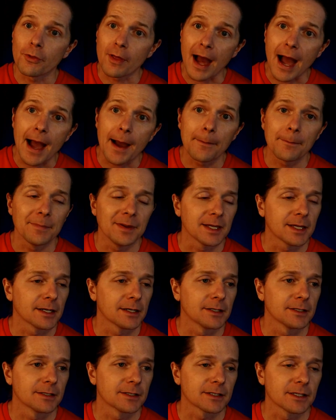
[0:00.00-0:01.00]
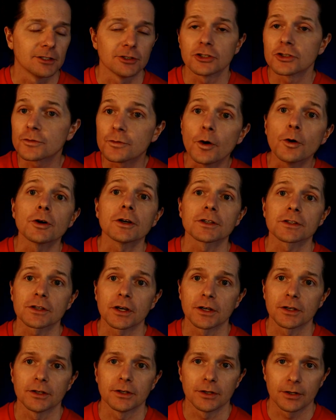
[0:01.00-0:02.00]
that and just focus
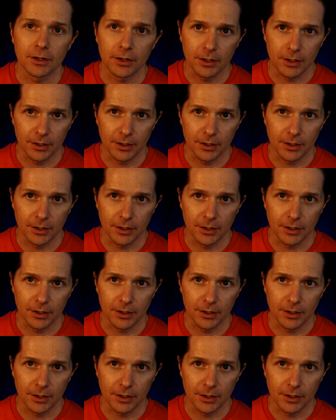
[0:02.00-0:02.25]
on